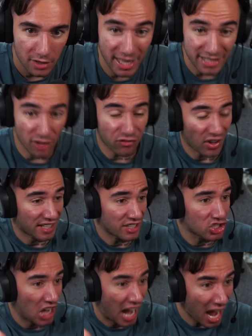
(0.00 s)
That's a fucking
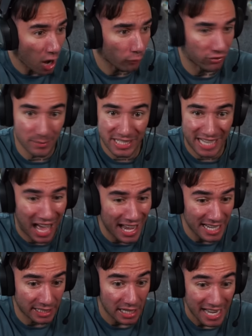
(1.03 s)
Chao from
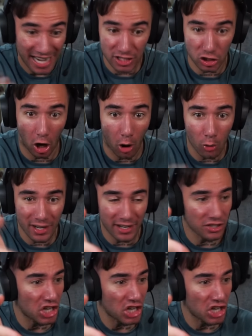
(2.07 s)
Sonic. It's Gon in a